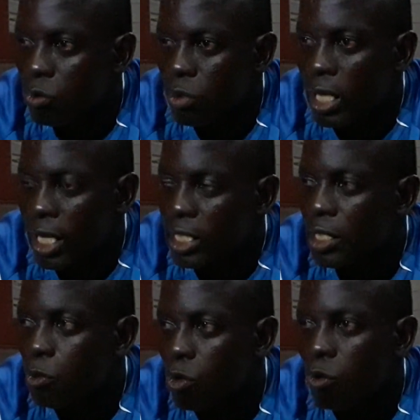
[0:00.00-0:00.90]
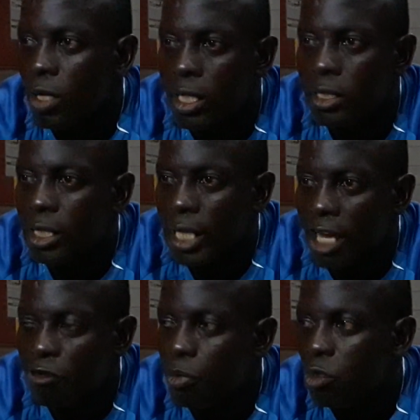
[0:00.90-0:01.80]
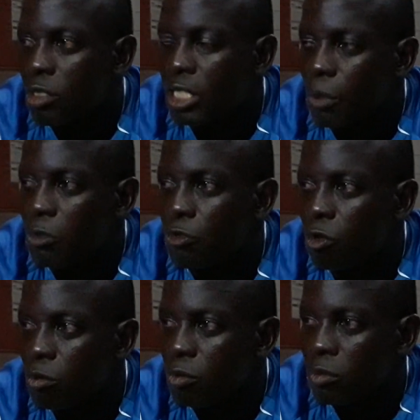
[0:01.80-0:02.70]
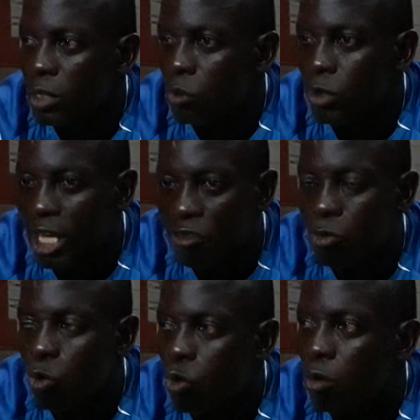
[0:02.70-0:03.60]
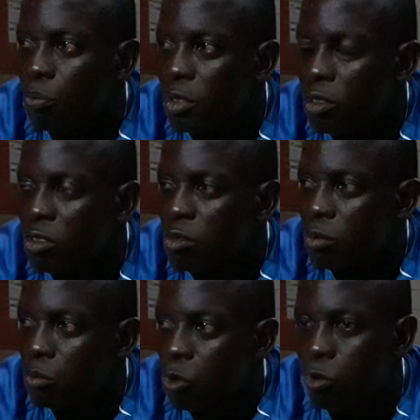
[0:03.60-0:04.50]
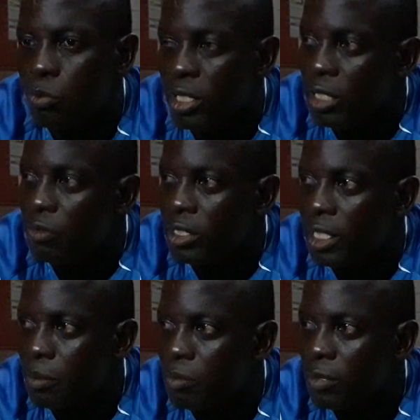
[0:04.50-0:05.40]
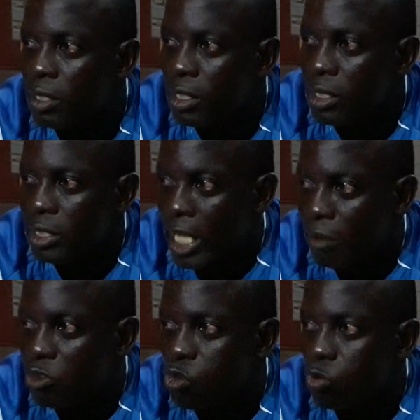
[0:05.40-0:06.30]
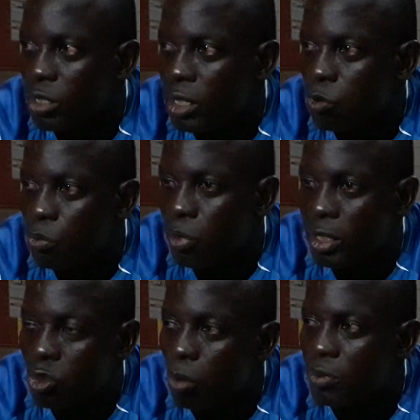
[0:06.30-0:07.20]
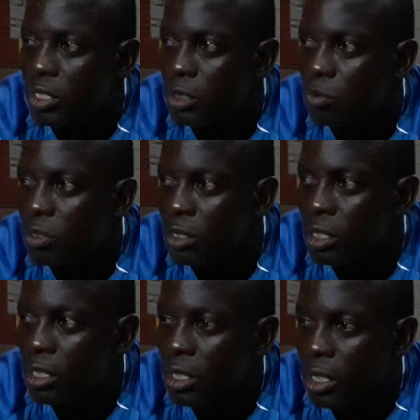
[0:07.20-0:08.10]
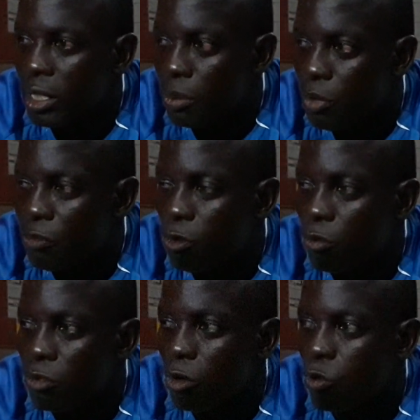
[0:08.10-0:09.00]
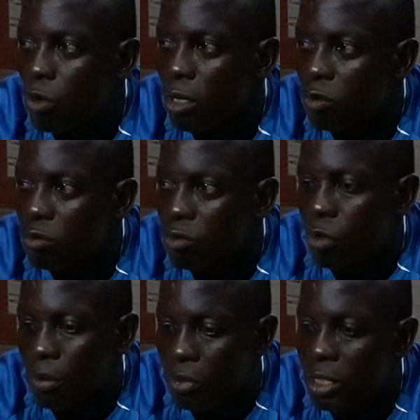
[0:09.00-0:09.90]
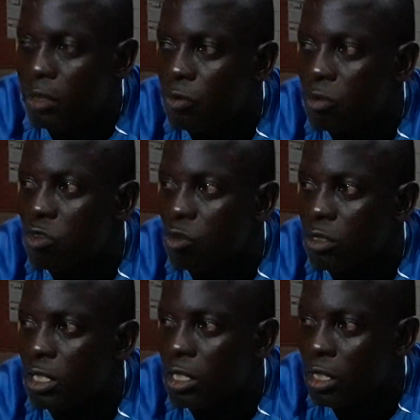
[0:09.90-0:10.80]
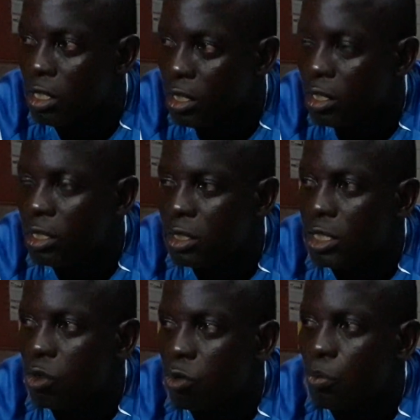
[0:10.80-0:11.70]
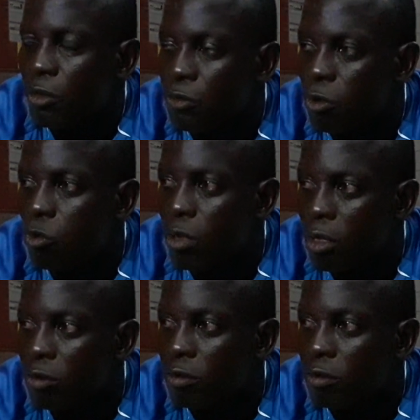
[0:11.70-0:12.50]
regardless of where they have players coming from, and we have local players, but we believe in them. They have shown it. We play top teams, and they perform very well. So I believe on Sunday, they're going to perform well.